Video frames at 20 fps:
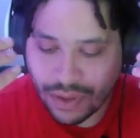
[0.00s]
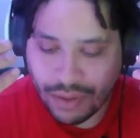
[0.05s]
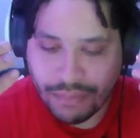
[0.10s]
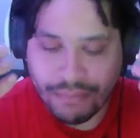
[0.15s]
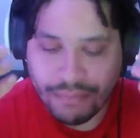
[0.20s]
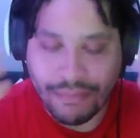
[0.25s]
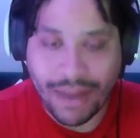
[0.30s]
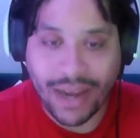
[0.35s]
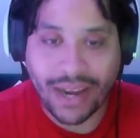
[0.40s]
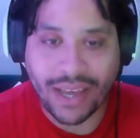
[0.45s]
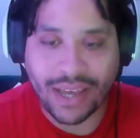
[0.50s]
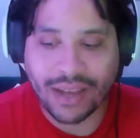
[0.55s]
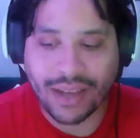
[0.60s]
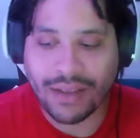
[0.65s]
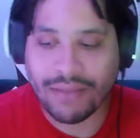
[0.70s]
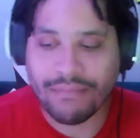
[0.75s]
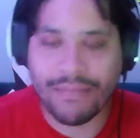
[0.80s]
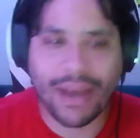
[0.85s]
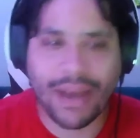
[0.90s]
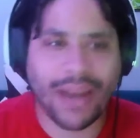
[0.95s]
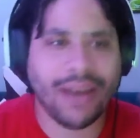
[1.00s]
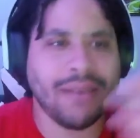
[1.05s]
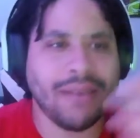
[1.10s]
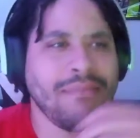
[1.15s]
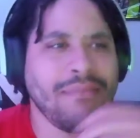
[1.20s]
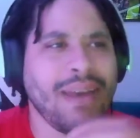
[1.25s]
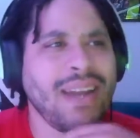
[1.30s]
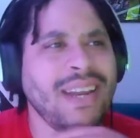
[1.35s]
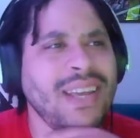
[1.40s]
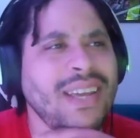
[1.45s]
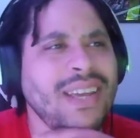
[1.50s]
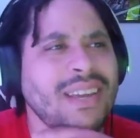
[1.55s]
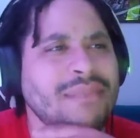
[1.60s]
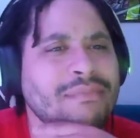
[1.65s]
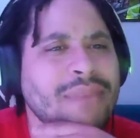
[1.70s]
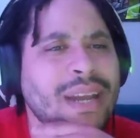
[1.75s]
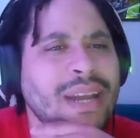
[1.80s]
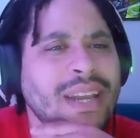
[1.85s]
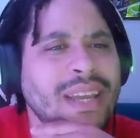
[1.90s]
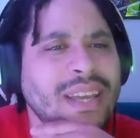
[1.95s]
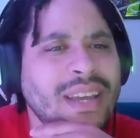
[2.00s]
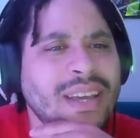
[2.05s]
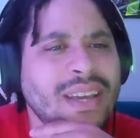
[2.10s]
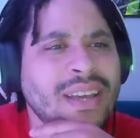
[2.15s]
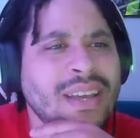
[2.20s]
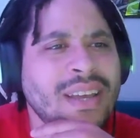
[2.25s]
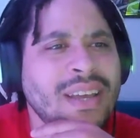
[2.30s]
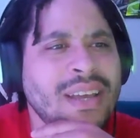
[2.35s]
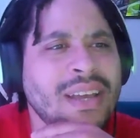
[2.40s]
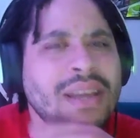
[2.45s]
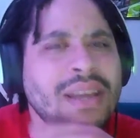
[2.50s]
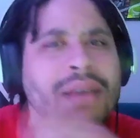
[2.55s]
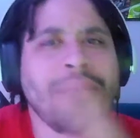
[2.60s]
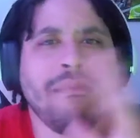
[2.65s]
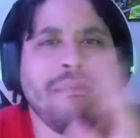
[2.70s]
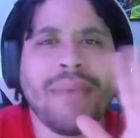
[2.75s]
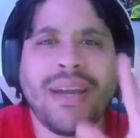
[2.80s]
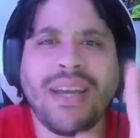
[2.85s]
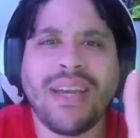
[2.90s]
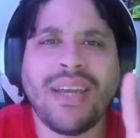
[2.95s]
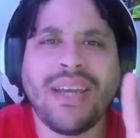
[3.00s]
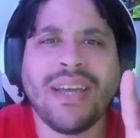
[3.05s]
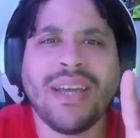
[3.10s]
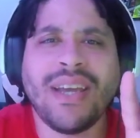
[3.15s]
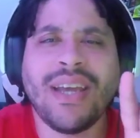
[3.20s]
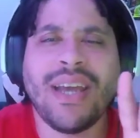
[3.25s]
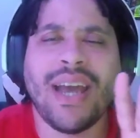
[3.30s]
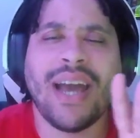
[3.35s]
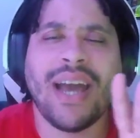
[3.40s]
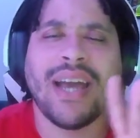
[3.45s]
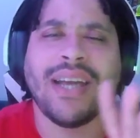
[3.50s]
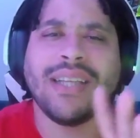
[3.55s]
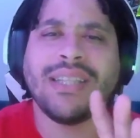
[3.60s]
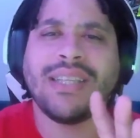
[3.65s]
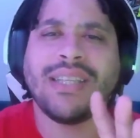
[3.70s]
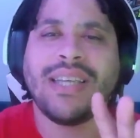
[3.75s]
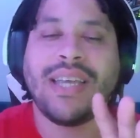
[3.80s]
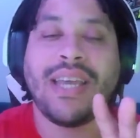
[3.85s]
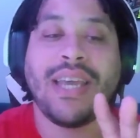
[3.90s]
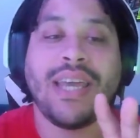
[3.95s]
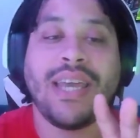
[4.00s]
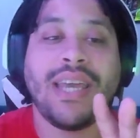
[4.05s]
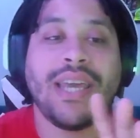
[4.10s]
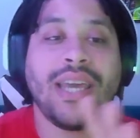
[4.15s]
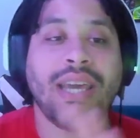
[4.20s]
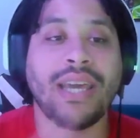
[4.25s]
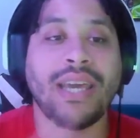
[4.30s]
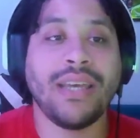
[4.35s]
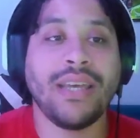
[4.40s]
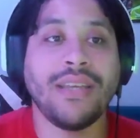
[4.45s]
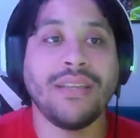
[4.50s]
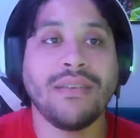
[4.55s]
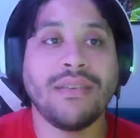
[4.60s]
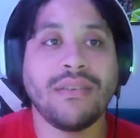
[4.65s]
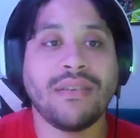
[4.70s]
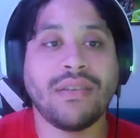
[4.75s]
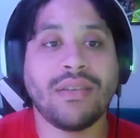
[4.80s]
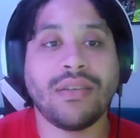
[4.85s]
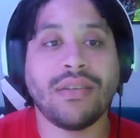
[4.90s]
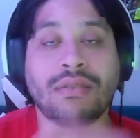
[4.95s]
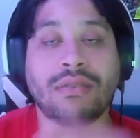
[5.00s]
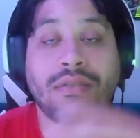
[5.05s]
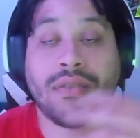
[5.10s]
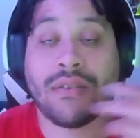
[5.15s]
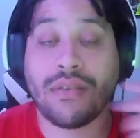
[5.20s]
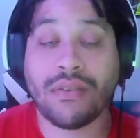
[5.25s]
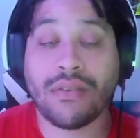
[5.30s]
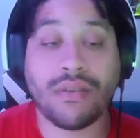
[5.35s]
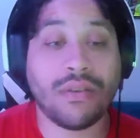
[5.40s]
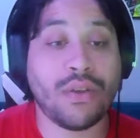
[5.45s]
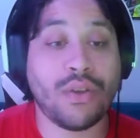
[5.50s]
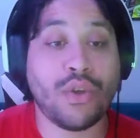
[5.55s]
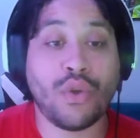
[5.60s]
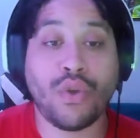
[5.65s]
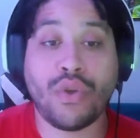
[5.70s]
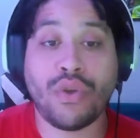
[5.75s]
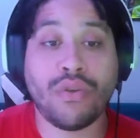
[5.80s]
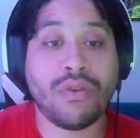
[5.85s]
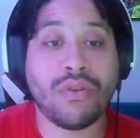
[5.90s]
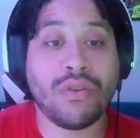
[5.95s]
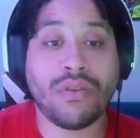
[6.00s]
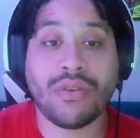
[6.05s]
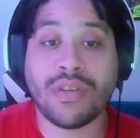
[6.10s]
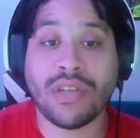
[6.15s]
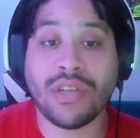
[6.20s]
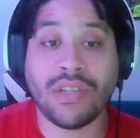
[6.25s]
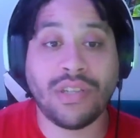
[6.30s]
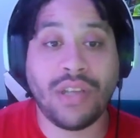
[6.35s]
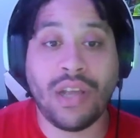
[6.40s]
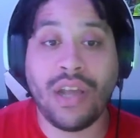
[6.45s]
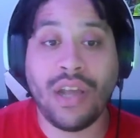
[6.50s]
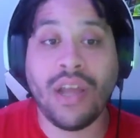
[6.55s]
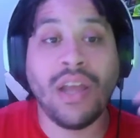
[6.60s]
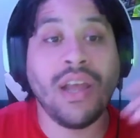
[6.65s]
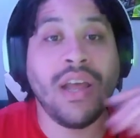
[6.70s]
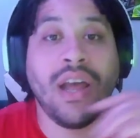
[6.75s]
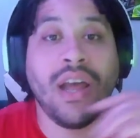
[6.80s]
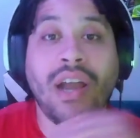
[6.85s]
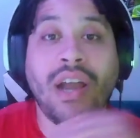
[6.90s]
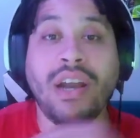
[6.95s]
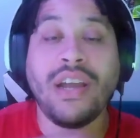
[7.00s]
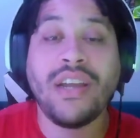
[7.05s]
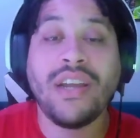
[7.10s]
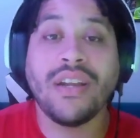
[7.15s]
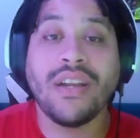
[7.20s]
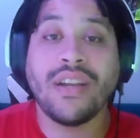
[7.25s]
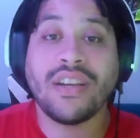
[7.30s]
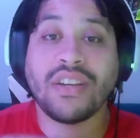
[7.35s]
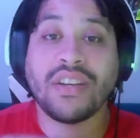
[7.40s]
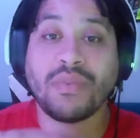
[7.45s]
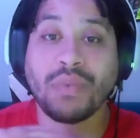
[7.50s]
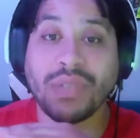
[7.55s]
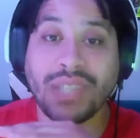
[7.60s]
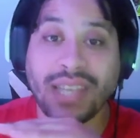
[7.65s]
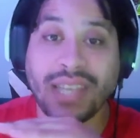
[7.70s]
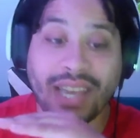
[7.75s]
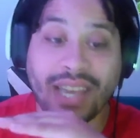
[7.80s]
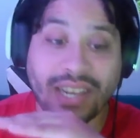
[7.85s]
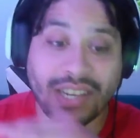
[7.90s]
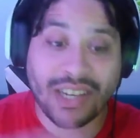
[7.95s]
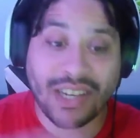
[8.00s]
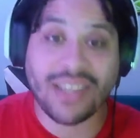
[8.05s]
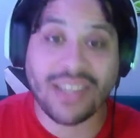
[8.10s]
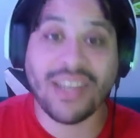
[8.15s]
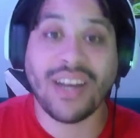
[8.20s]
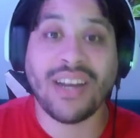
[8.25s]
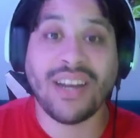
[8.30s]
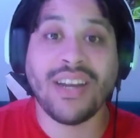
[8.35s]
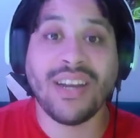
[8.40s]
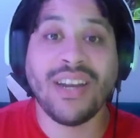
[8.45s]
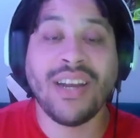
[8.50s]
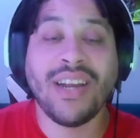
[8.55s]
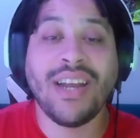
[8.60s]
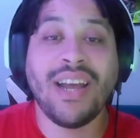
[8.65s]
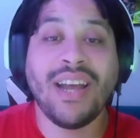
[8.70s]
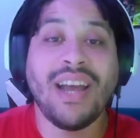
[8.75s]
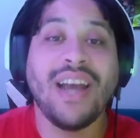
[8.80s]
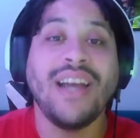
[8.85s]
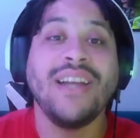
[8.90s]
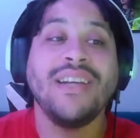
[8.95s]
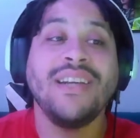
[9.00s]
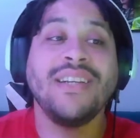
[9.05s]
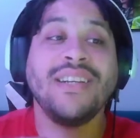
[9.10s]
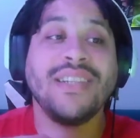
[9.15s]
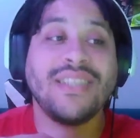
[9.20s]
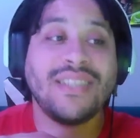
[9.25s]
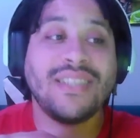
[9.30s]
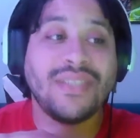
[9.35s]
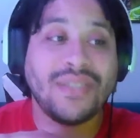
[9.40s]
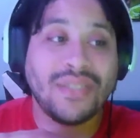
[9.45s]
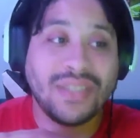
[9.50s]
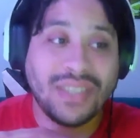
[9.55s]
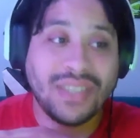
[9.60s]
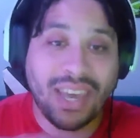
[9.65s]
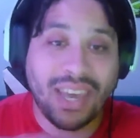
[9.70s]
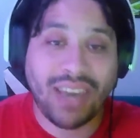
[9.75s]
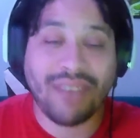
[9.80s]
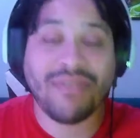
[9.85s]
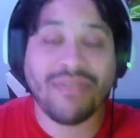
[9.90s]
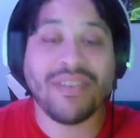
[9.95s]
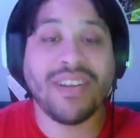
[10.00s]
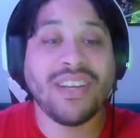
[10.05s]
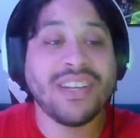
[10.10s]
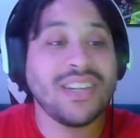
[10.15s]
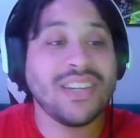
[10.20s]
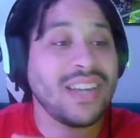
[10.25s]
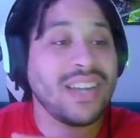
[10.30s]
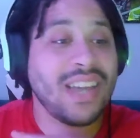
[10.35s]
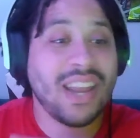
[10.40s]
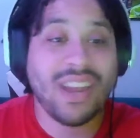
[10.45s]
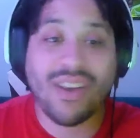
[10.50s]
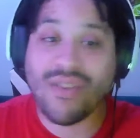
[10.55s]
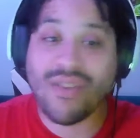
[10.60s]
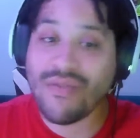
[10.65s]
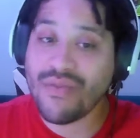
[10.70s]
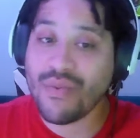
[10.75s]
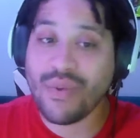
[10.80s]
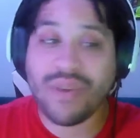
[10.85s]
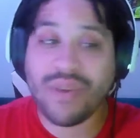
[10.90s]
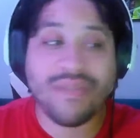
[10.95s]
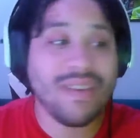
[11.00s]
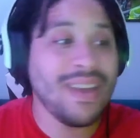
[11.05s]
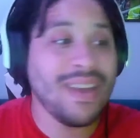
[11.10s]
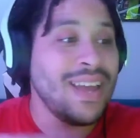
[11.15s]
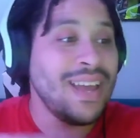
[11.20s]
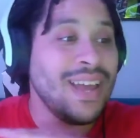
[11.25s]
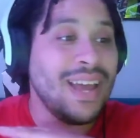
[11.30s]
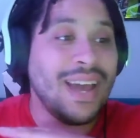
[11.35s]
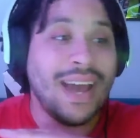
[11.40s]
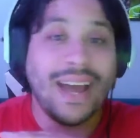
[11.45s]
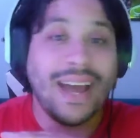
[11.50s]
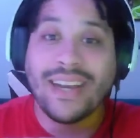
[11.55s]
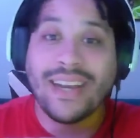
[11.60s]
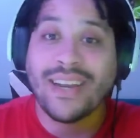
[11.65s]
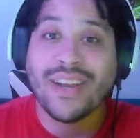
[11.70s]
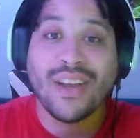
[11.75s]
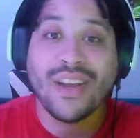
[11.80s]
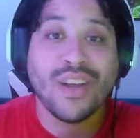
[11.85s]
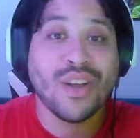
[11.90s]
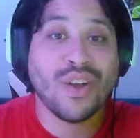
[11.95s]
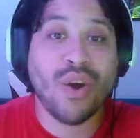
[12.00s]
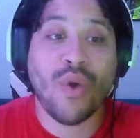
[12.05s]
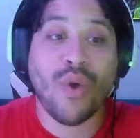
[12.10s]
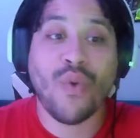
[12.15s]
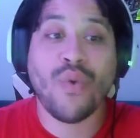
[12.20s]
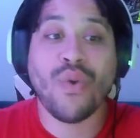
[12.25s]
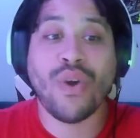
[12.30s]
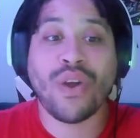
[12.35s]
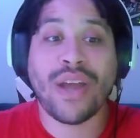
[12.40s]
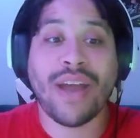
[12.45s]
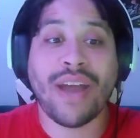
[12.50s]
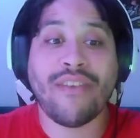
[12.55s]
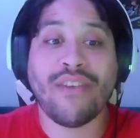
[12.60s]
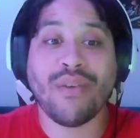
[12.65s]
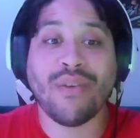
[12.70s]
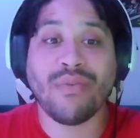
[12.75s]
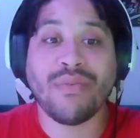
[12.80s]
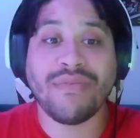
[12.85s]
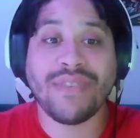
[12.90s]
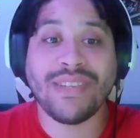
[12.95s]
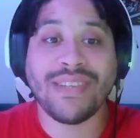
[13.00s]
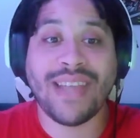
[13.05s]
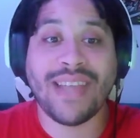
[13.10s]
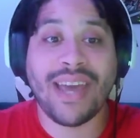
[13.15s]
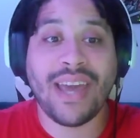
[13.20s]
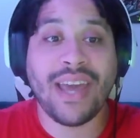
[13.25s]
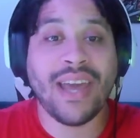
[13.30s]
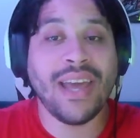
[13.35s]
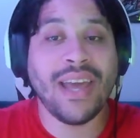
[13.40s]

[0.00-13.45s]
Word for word: Manny, Man, Manny, Manny, Manny, and he is just a, a leader that just wants to get shit done and get it finished, get it over with, and go carry on with his day.